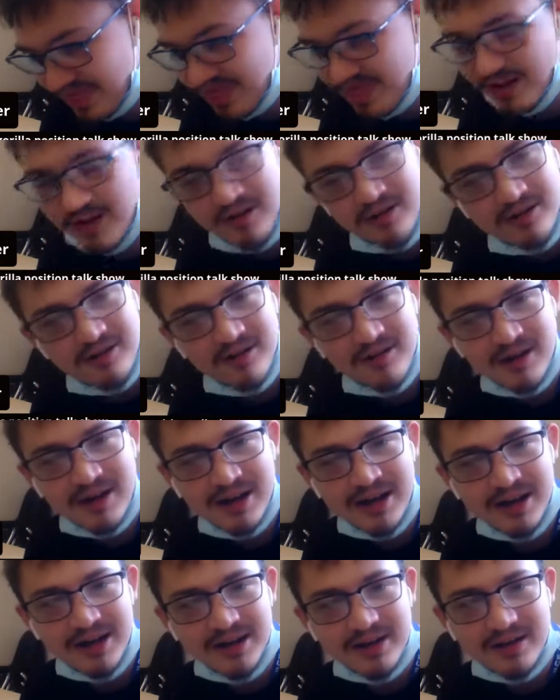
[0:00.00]
third
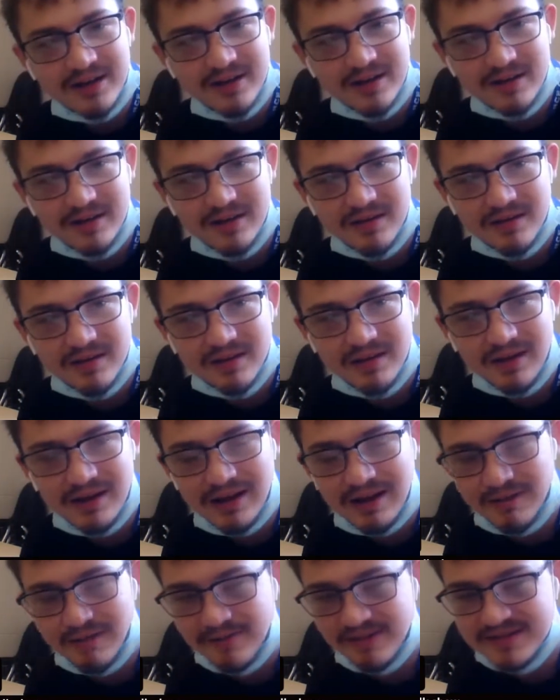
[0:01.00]
grade,
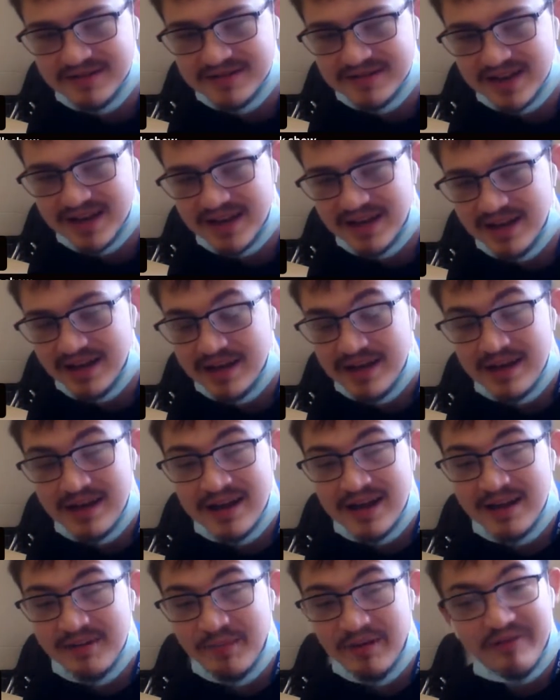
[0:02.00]
I want to say,
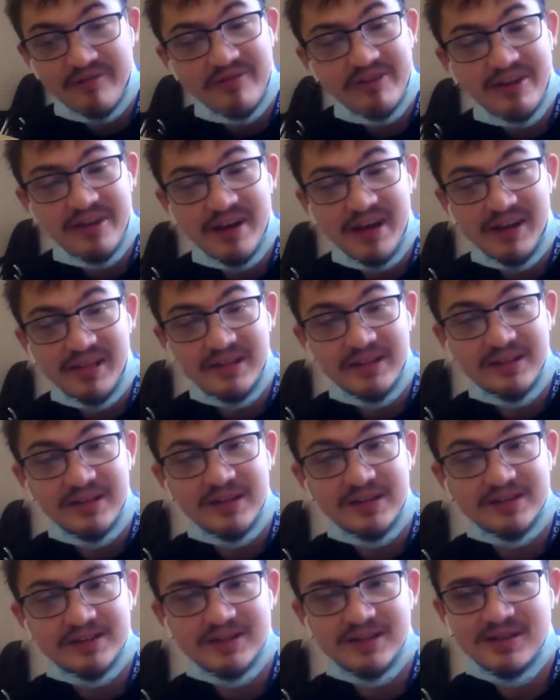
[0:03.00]
and my friend Nathan
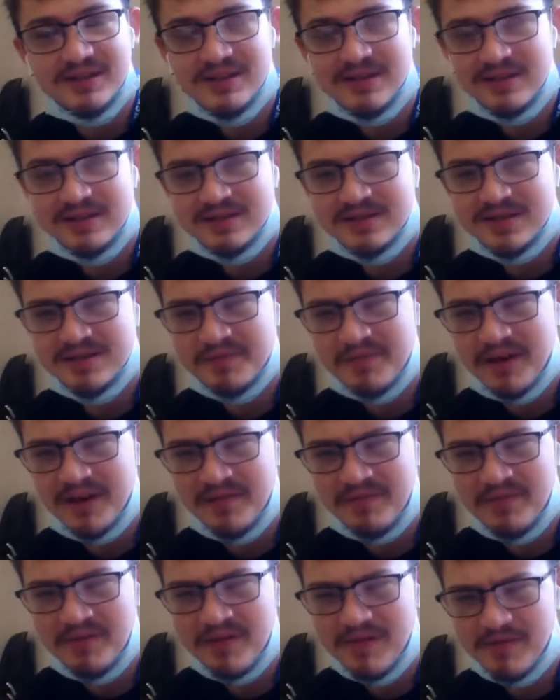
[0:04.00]
Lusk said, "Man,
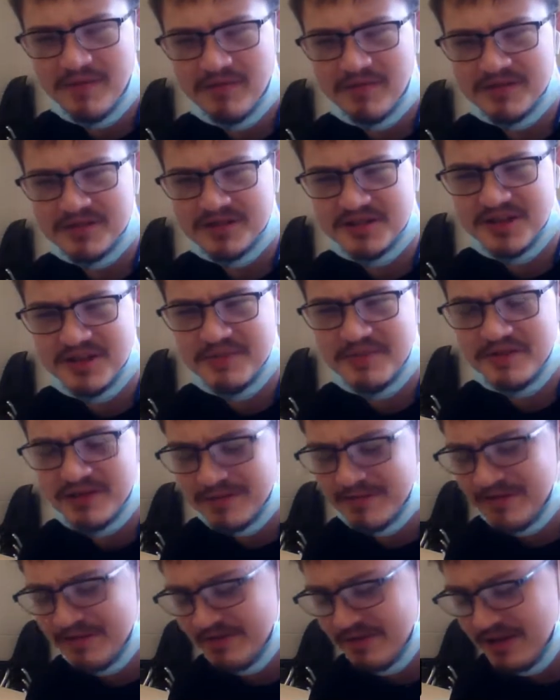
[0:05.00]
have you ever watched
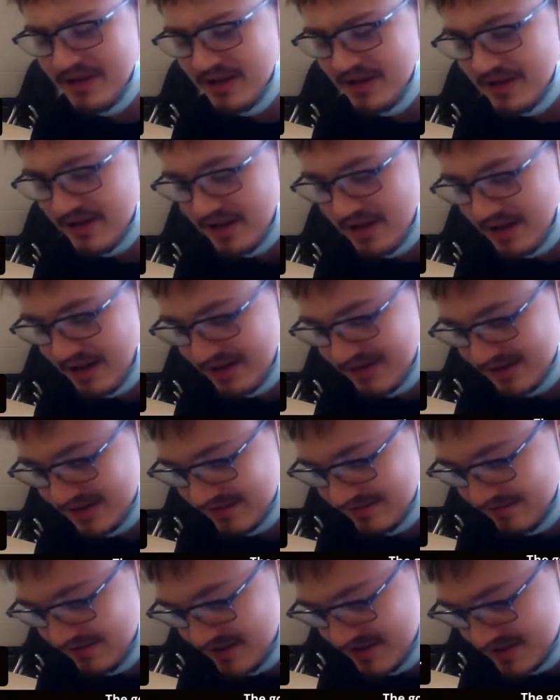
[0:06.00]
WWE?" And I was like, "What